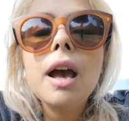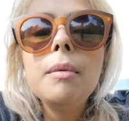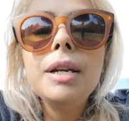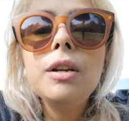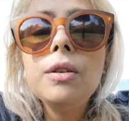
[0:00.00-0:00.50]

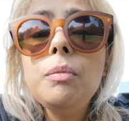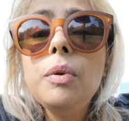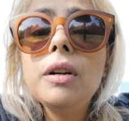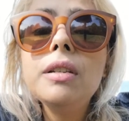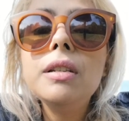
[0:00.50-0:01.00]
I'm a good
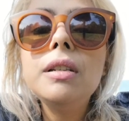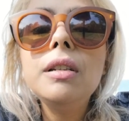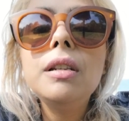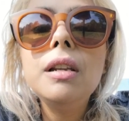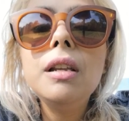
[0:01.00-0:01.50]
person,
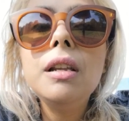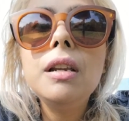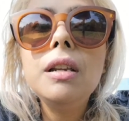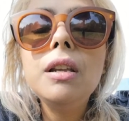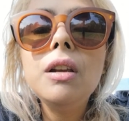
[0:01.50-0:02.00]

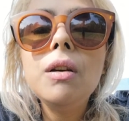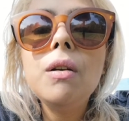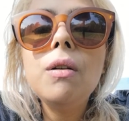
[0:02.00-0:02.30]
and